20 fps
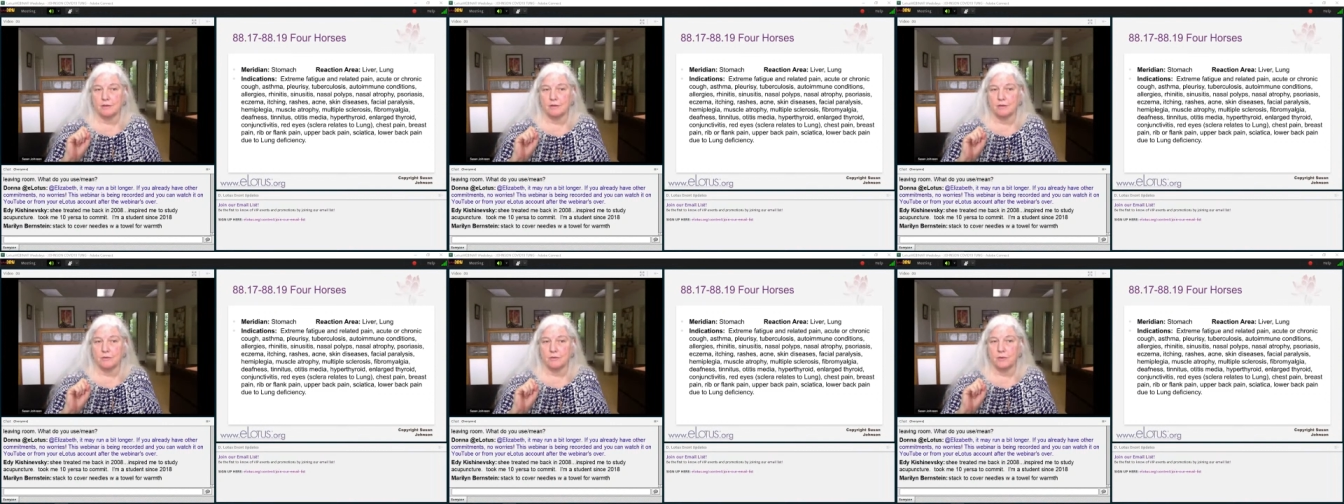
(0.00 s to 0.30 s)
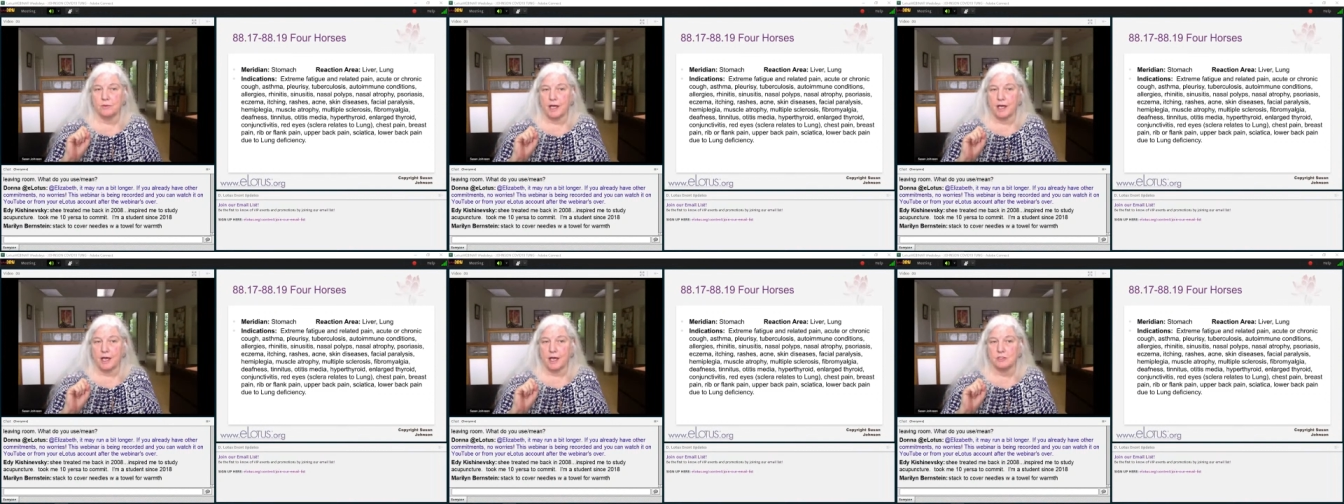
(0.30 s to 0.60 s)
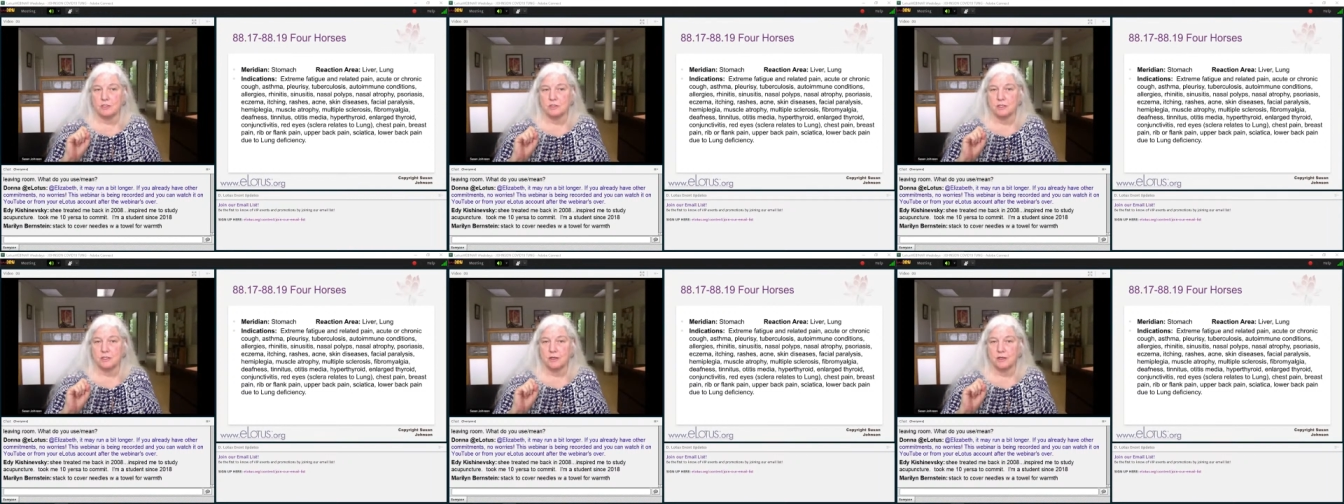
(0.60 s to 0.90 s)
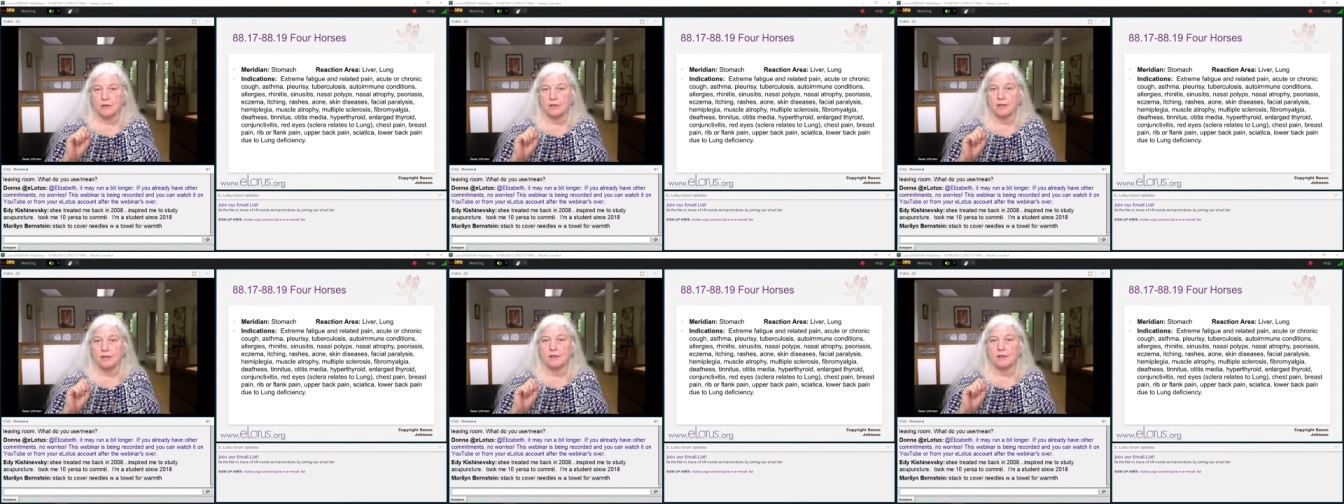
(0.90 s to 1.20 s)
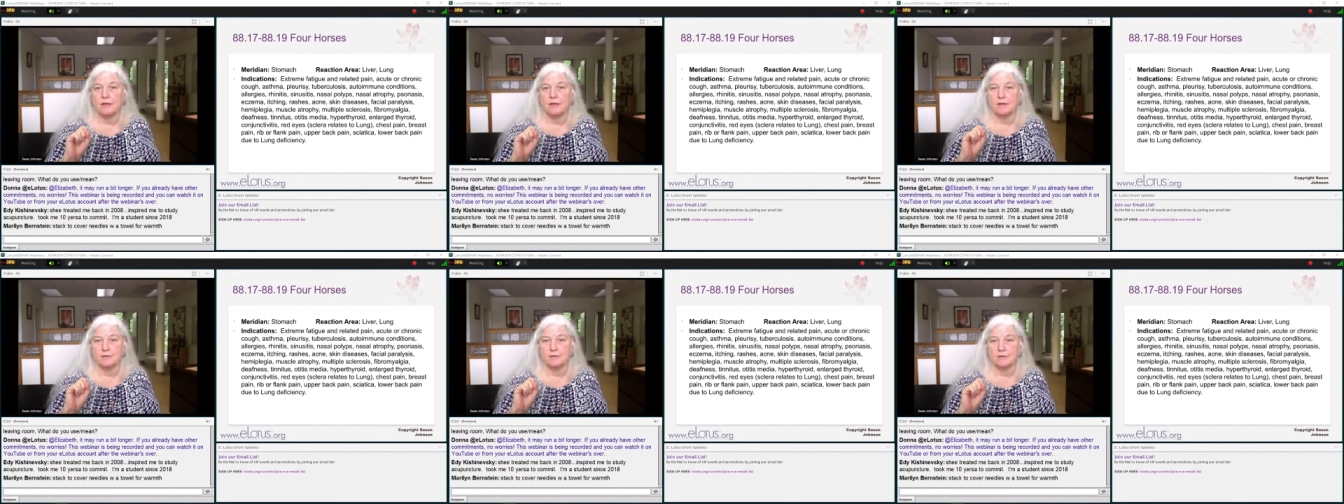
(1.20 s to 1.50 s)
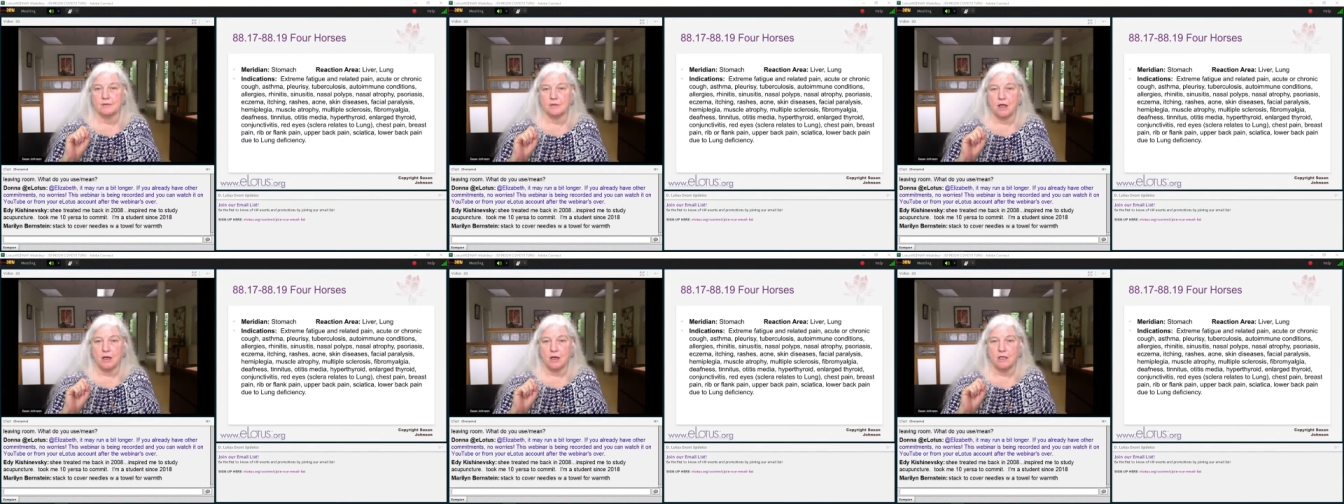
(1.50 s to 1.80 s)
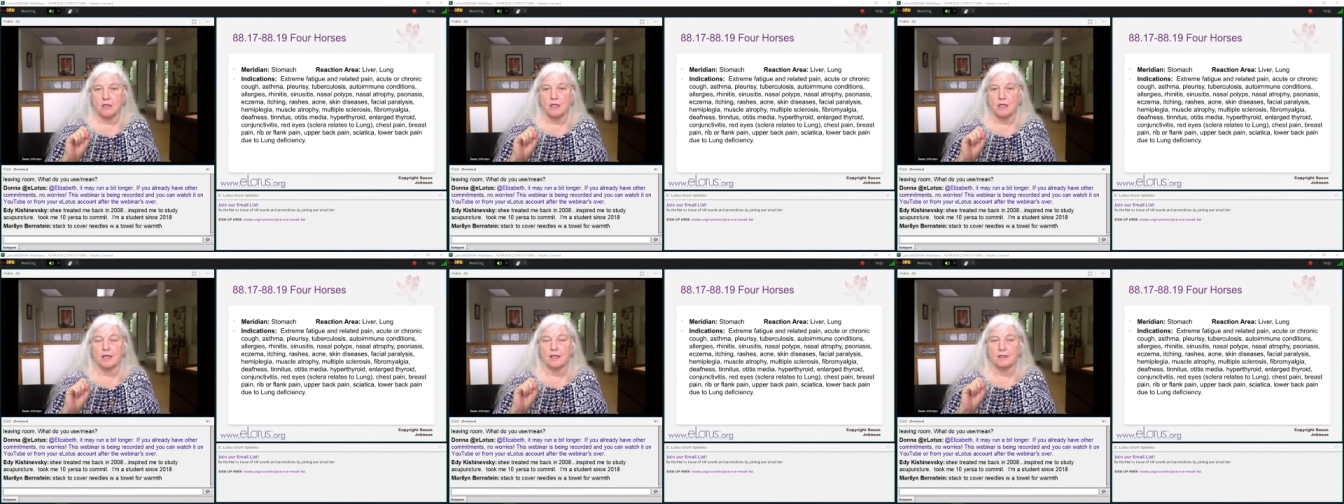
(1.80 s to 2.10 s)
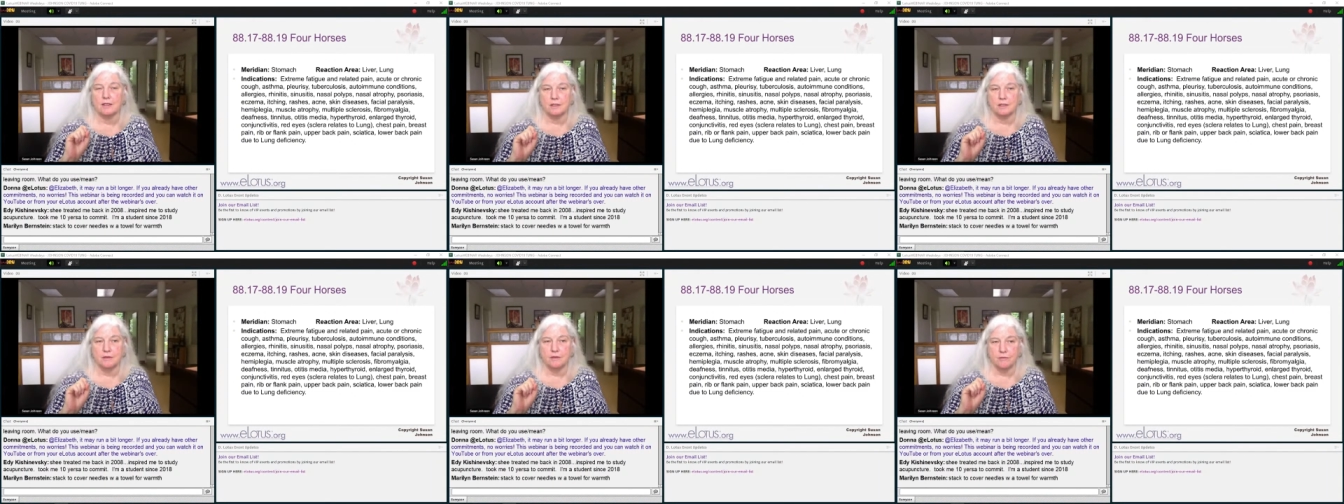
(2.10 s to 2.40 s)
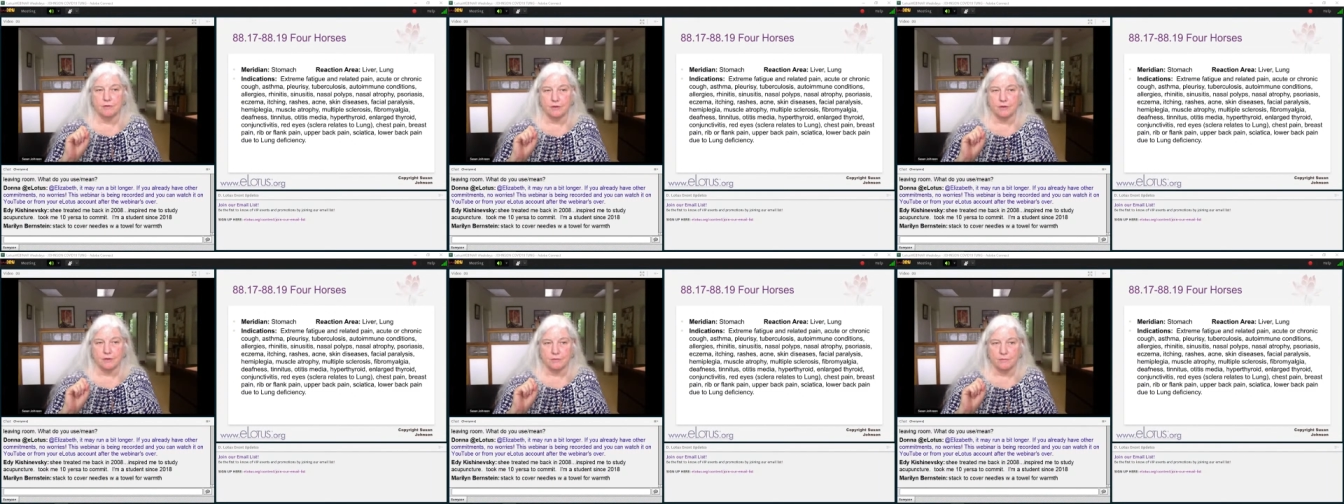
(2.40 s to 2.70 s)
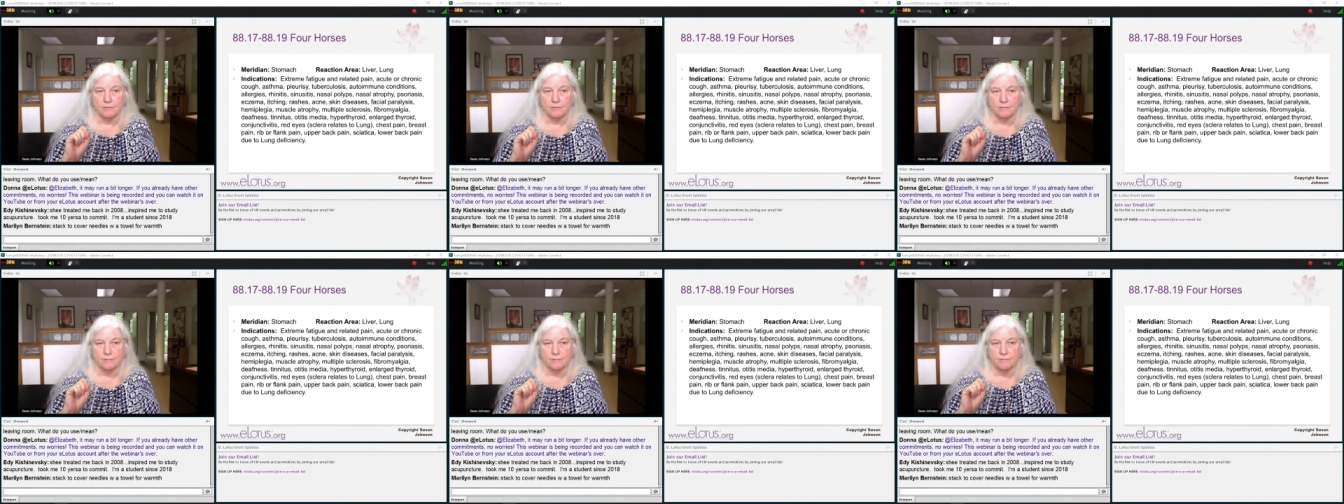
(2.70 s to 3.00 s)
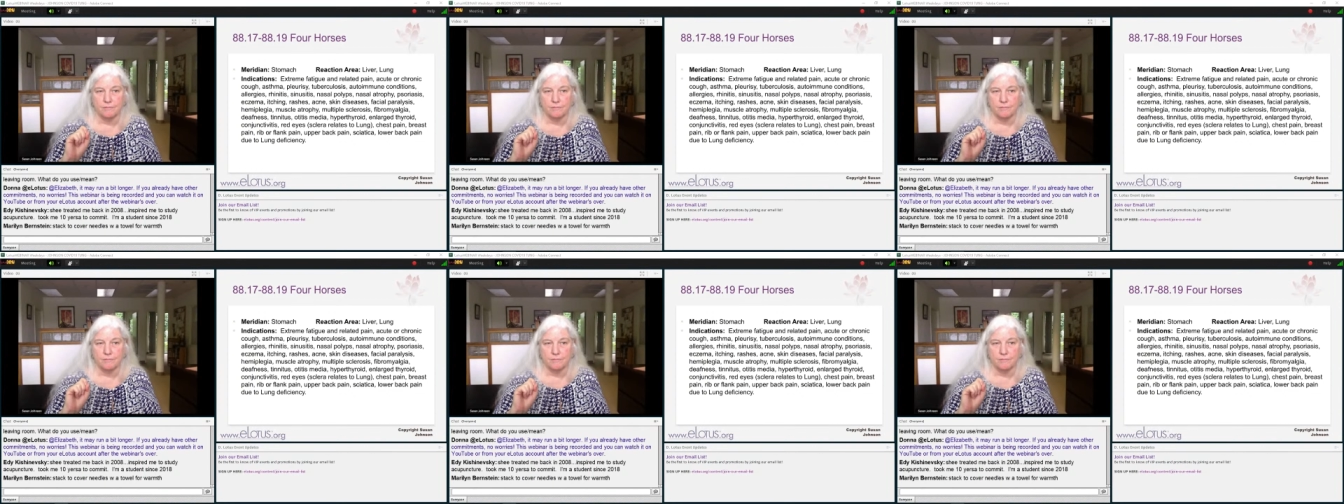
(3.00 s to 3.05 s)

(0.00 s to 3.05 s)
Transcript: The reaction area is lung and liver.